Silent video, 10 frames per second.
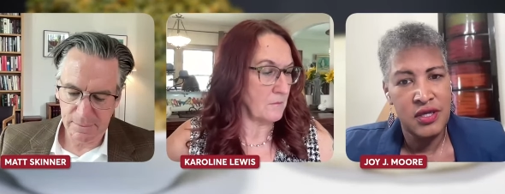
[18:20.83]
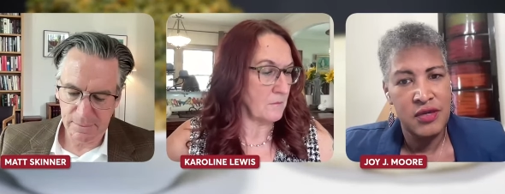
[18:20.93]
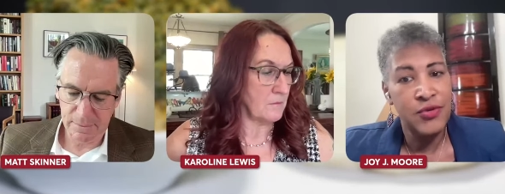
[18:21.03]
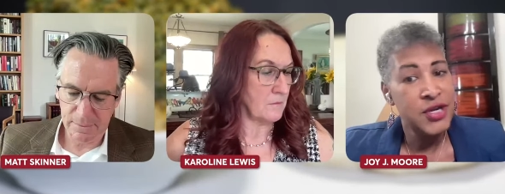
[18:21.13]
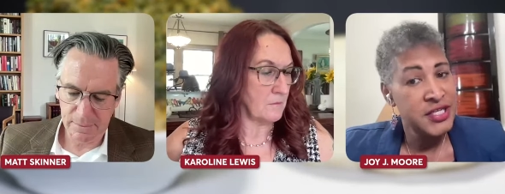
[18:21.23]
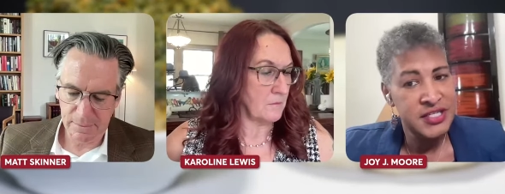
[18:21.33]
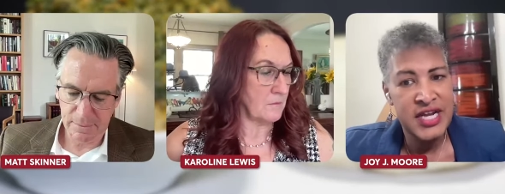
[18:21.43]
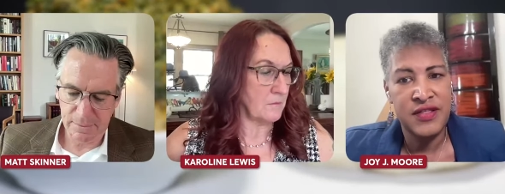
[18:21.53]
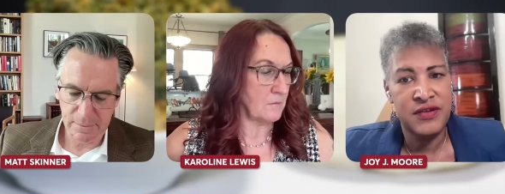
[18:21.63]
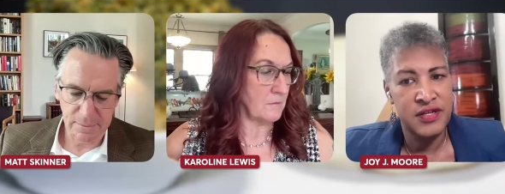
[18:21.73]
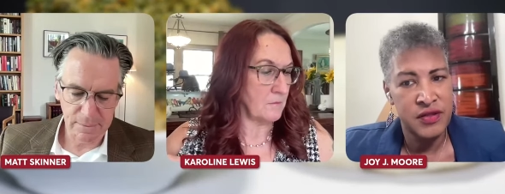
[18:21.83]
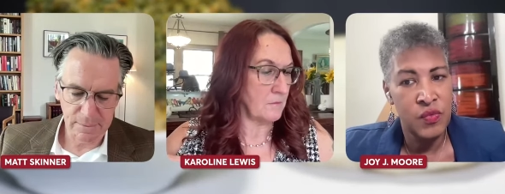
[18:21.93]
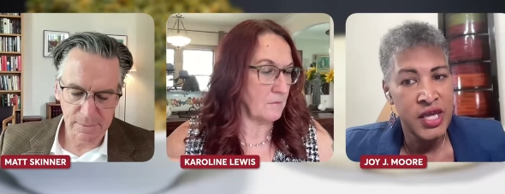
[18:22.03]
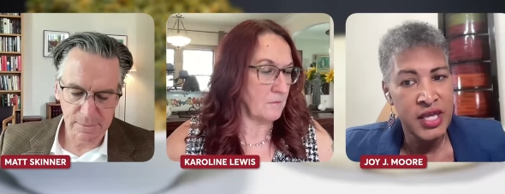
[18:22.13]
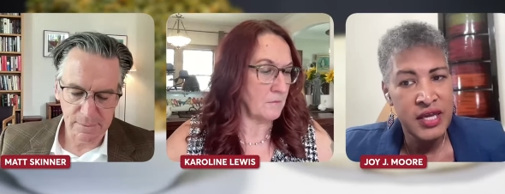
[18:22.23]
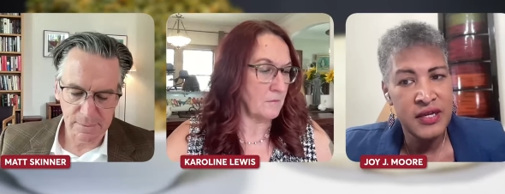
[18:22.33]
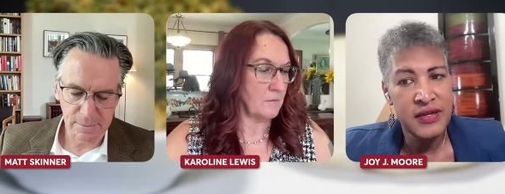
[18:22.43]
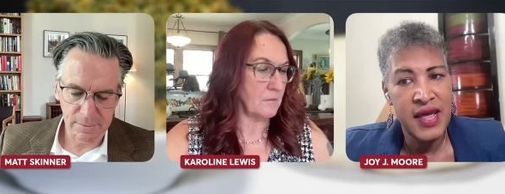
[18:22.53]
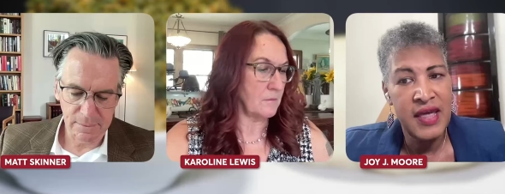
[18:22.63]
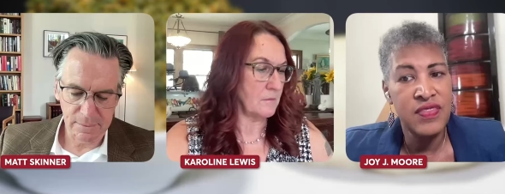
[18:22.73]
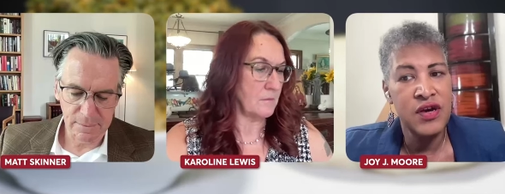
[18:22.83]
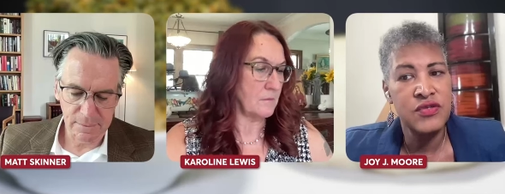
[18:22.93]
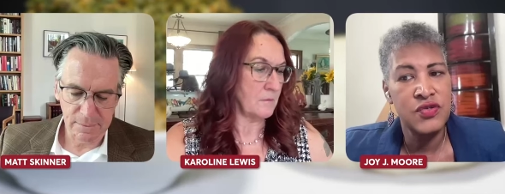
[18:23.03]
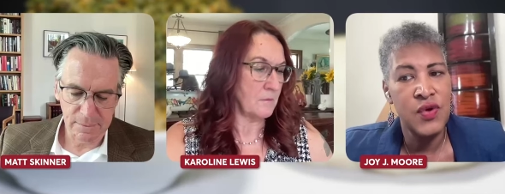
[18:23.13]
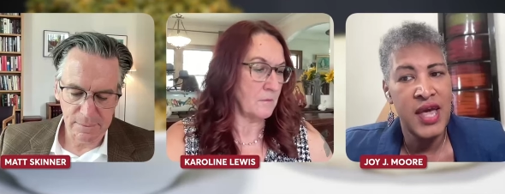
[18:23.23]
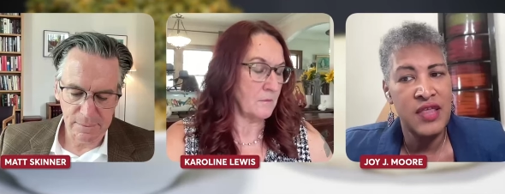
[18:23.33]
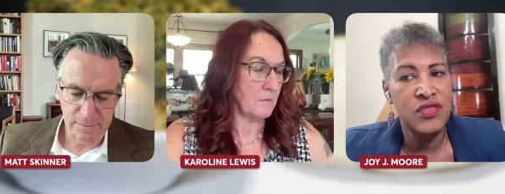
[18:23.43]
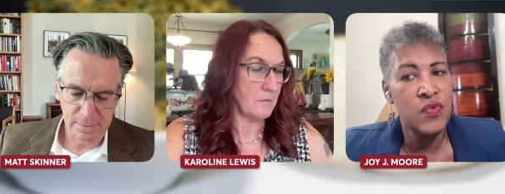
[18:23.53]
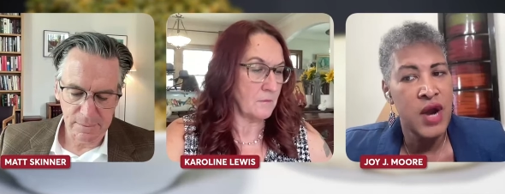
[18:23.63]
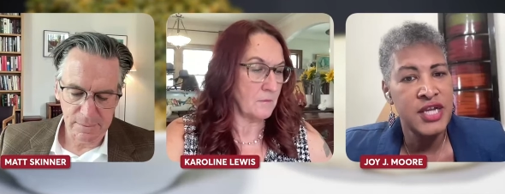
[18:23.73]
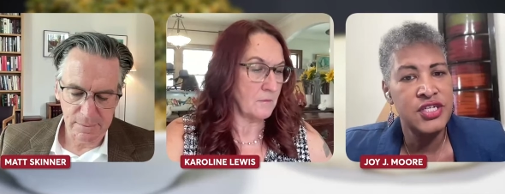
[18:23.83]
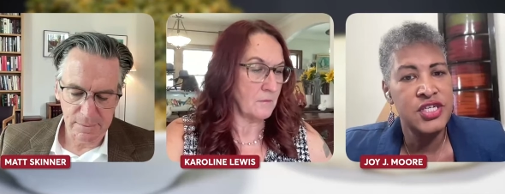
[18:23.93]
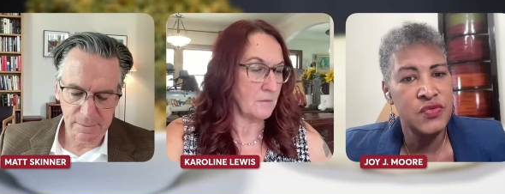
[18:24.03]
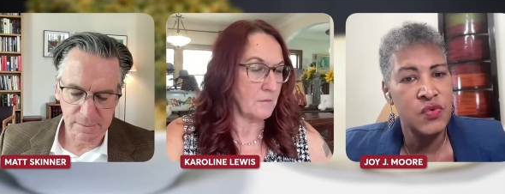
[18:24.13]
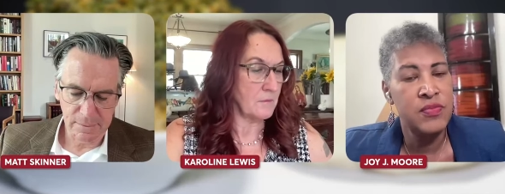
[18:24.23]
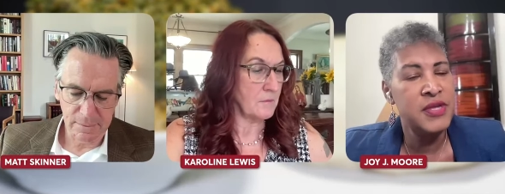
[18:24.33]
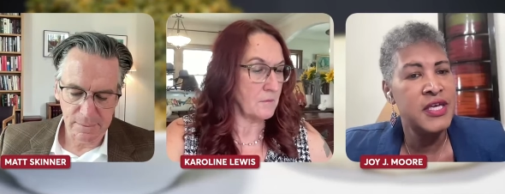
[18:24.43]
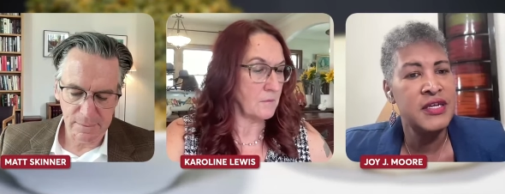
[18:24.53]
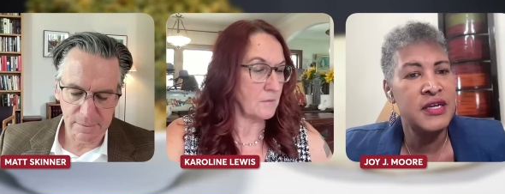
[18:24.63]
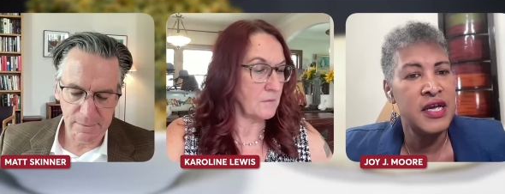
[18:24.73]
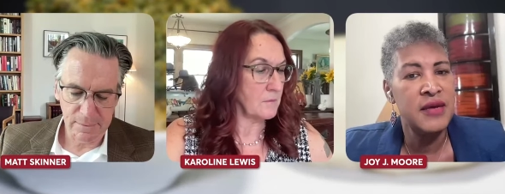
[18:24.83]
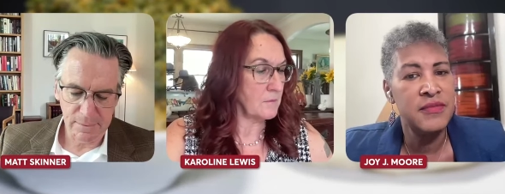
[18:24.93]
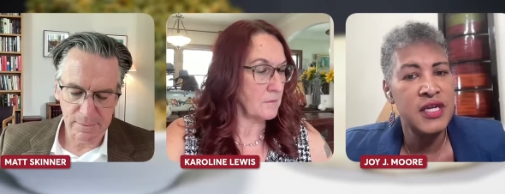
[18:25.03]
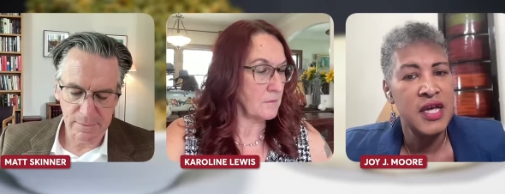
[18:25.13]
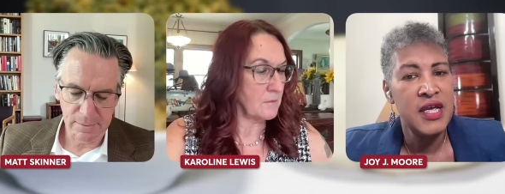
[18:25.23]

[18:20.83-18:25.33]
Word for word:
Speaker 1: brings death to the wicked, and those who hate the righteous will be condemned.